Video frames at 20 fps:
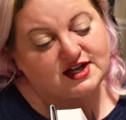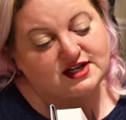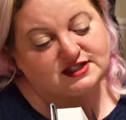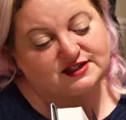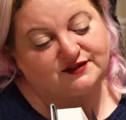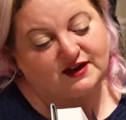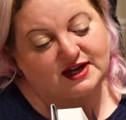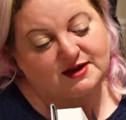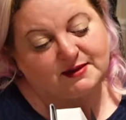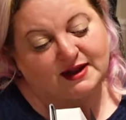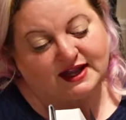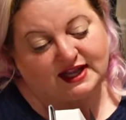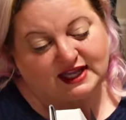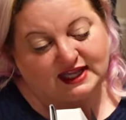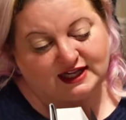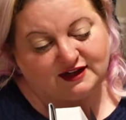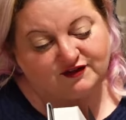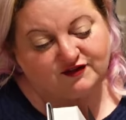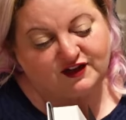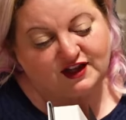divided by
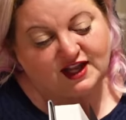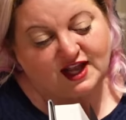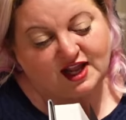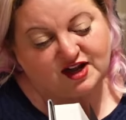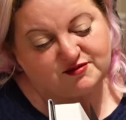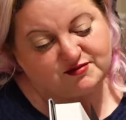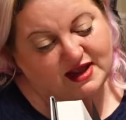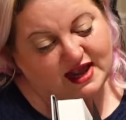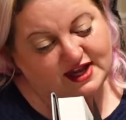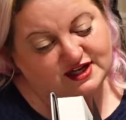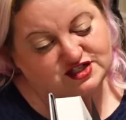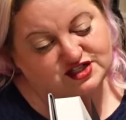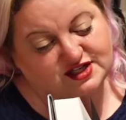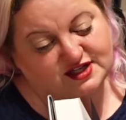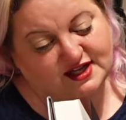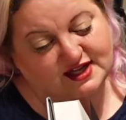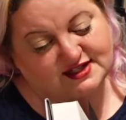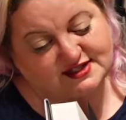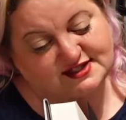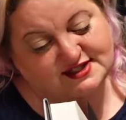envy and
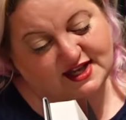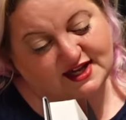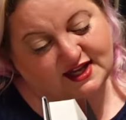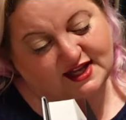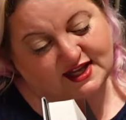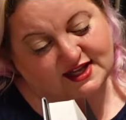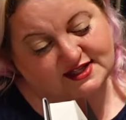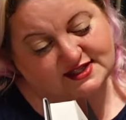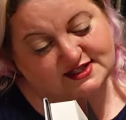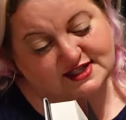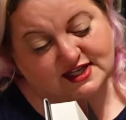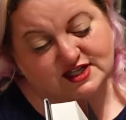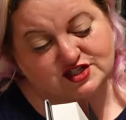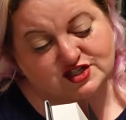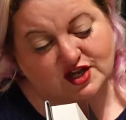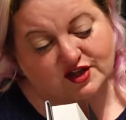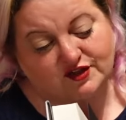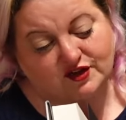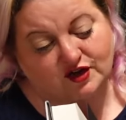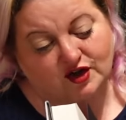magic and set against each
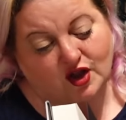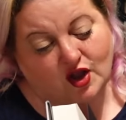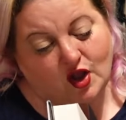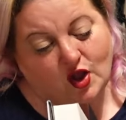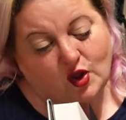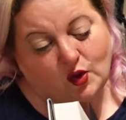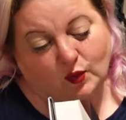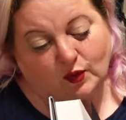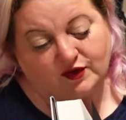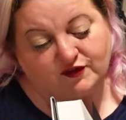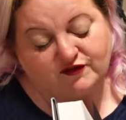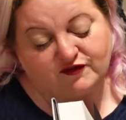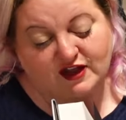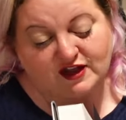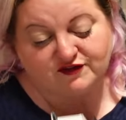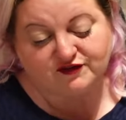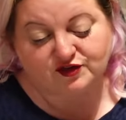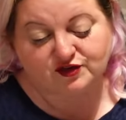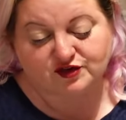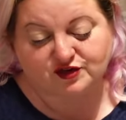other one
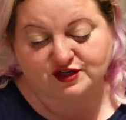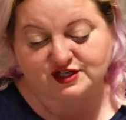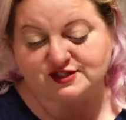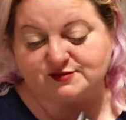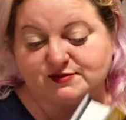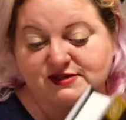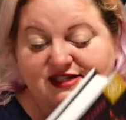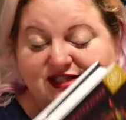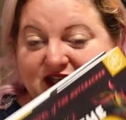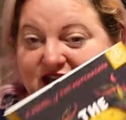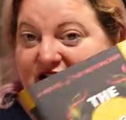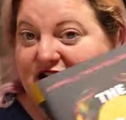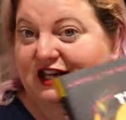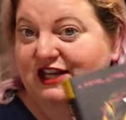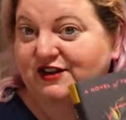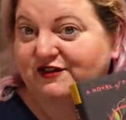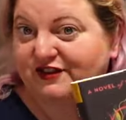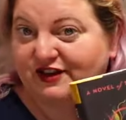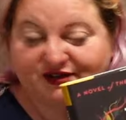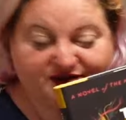fateful Christmas
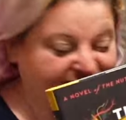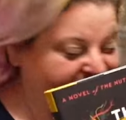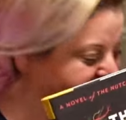Eve.